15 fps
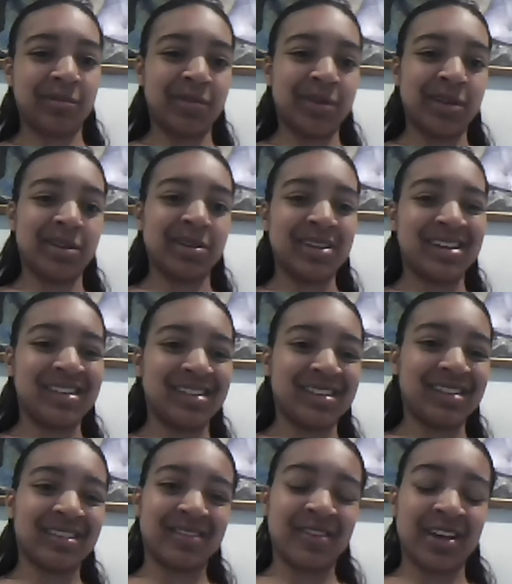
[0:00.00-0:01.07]
but not
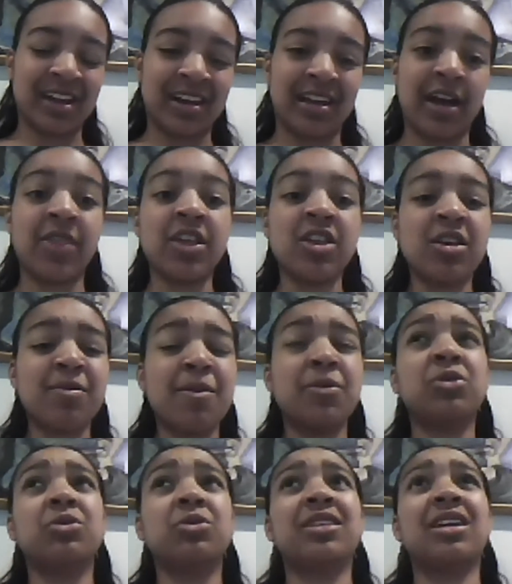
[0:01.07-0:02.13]
as exciting. And then you have people
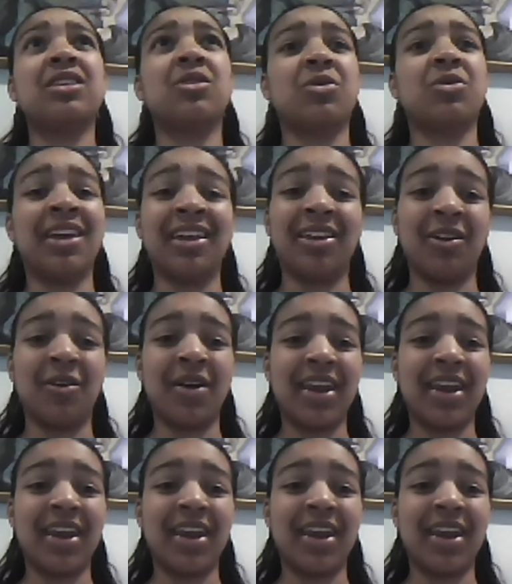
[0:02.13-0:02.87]
who said no thank you.